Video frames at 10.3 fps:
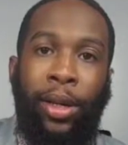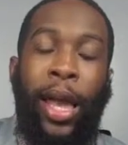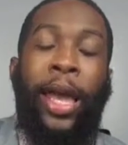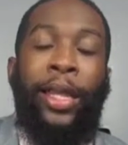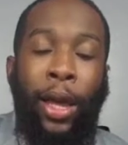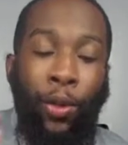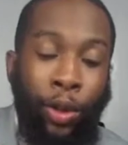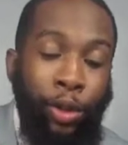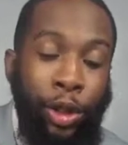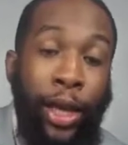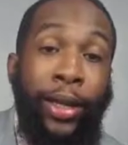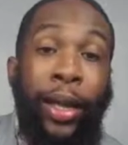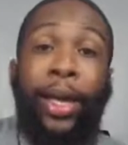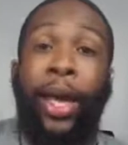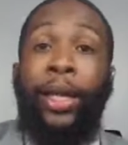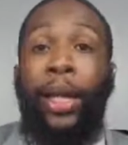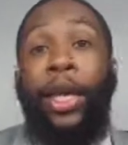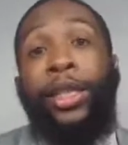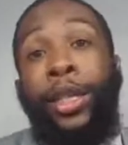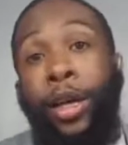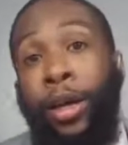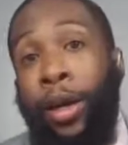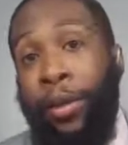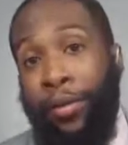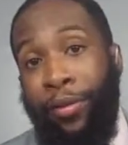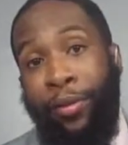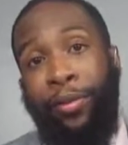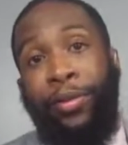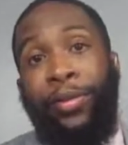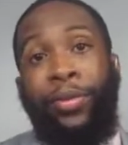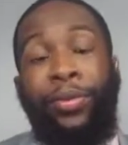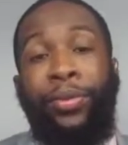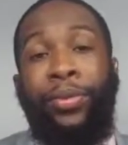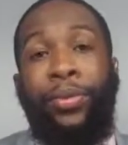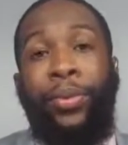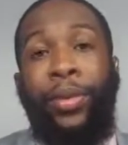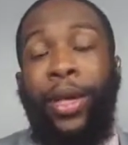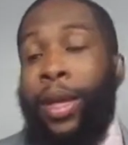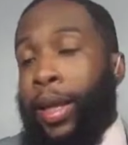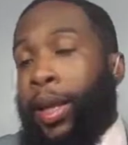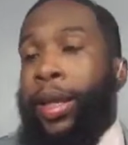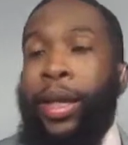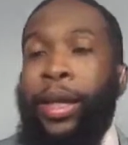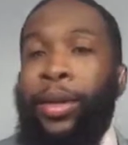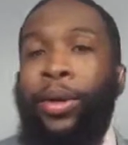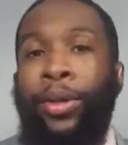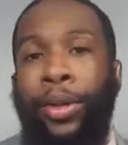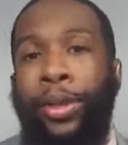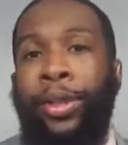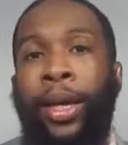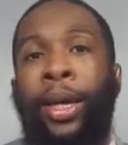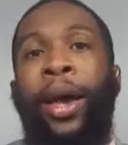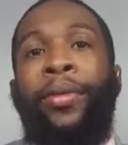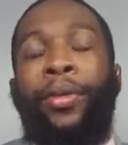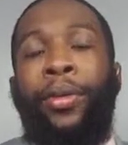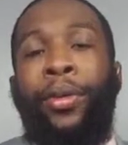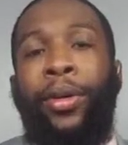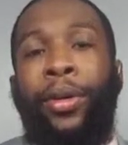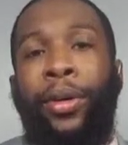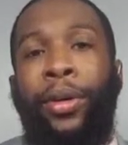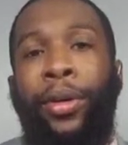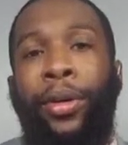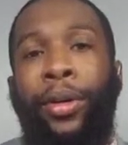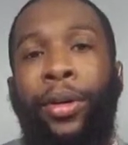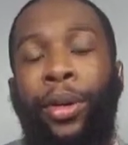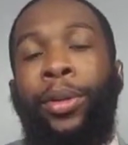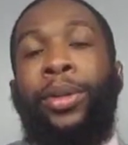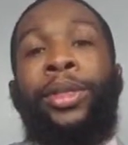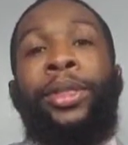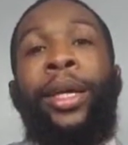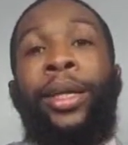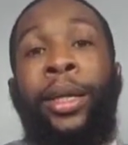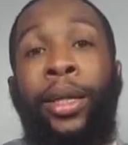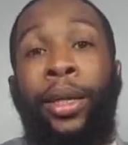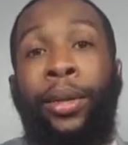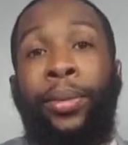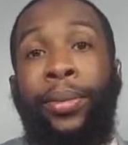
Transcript: And they will say that KD is good enough. He didn't need Golden State after all. Golden State needed him.